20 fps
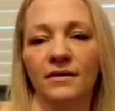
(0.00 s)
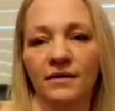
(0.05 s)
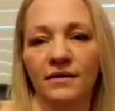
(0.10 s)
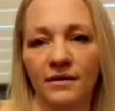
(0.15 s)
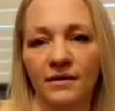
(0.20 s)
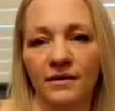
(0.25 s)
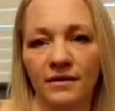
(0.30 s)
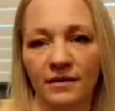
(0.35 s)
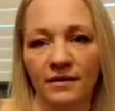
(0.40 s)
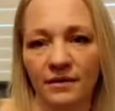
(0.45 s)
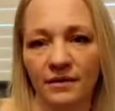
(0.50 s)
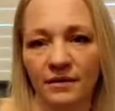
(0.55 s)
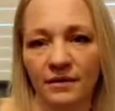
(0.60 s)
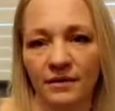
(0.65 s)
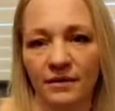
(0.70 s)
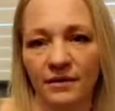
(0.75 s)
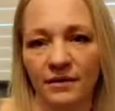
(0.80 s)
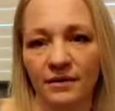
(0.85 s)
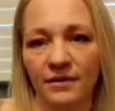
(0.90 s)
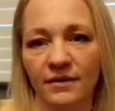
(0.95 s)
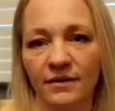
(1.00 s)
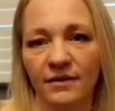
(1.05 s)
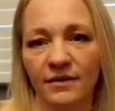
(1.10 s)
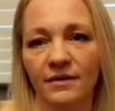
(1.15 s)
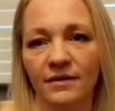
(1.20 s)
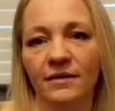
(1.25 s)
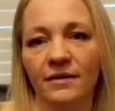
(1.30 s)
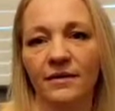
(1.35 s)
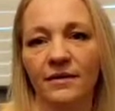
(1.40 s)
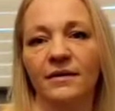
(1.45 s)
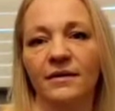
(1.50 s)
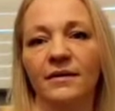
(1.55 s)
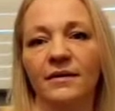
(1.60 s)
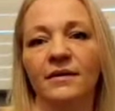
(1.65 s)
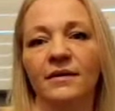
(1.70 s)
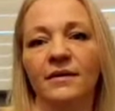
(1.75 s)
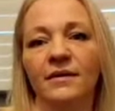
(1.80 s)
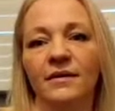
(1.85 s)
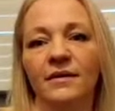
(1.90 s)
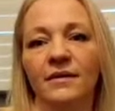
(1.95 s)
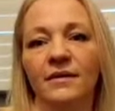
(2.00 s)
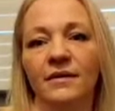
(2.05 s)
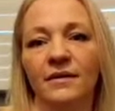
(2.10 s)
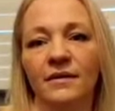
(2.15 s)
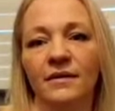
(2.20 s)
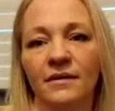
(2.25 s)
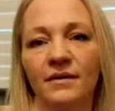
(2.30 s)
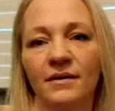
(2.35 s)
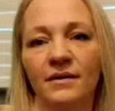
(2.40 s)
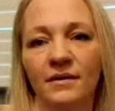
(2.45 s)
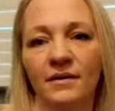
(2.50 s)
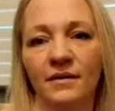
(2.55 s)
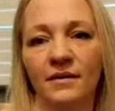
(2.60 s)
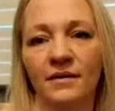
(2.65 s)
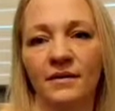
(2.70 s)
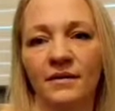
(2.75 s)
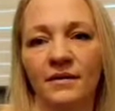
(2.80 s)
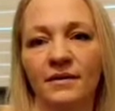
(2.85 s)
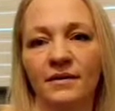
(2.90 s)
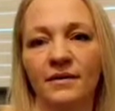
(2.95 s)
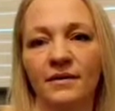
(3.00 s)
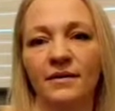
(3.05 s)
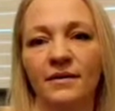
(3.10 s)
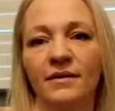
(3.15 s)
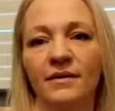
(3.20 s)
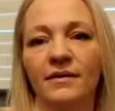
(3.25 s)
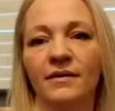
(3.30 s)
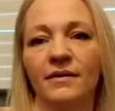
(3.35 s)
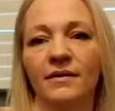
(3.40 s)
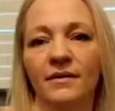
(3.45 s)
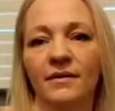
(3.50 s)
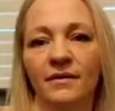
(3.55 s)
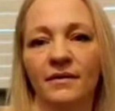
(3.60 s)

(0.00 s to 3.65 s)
No words are spoken by the person on screen.